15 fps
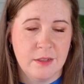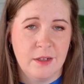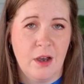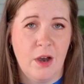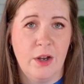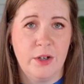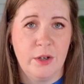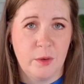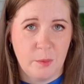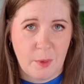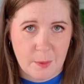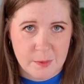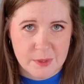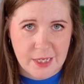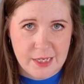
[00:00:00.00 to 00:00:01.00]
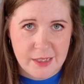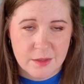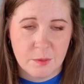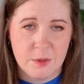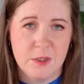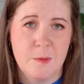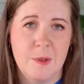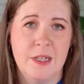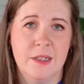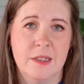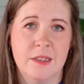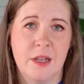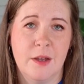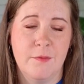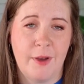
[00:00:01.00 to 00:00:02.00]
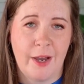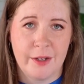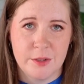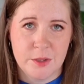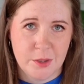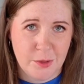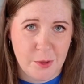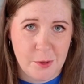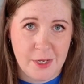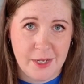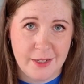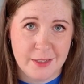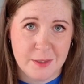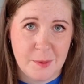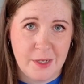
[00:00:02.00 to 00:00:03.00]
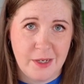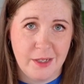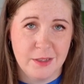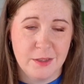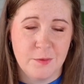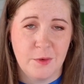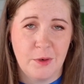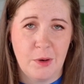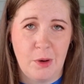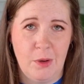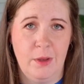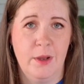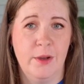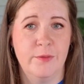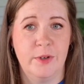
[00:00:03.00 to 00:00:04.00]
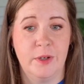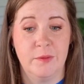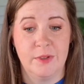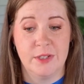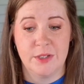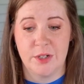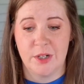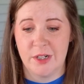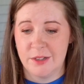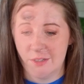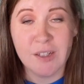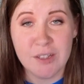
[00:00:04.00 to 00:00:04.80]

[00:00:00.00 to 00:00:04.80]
on your website, which means a faster loading experience for all of your visitors.